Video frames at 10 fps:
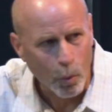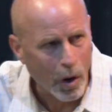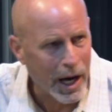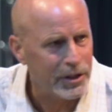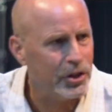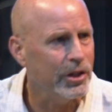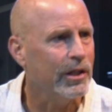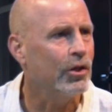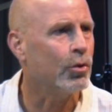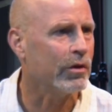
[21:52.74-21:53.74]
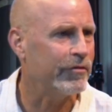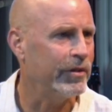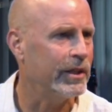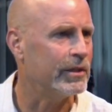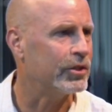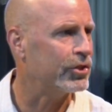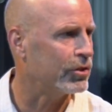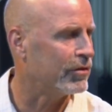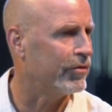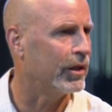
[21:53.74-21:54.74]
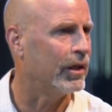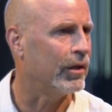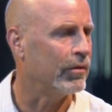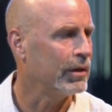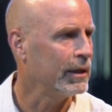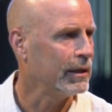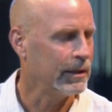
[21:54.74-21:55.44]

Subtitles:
washing your feet and serving you.